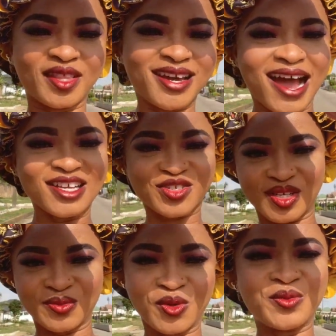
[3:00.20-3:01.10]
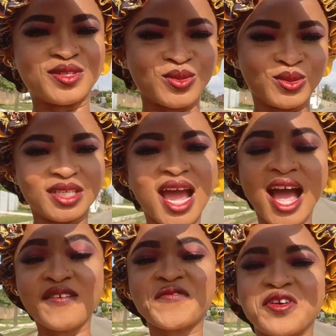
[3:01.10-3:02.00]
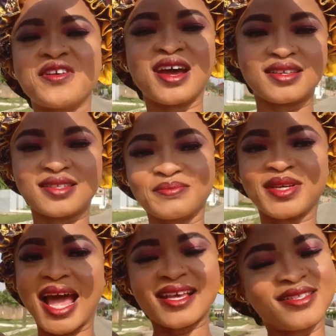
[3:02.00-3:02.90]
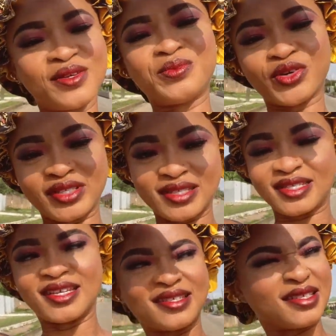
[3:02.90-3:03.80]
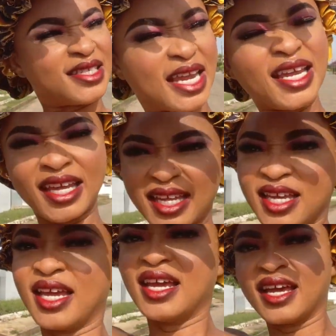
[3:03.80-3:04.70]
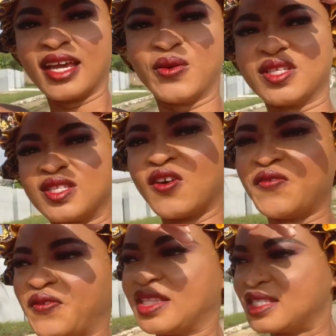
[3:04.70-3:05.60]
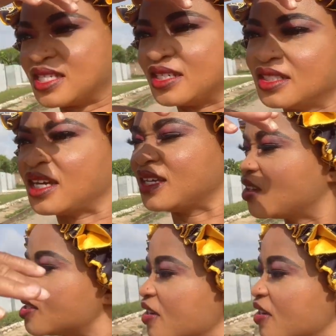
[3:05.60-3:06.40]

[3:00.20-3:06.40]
the ushering will be sewn for us. But as they brought it yesterday, it was not fitting. Not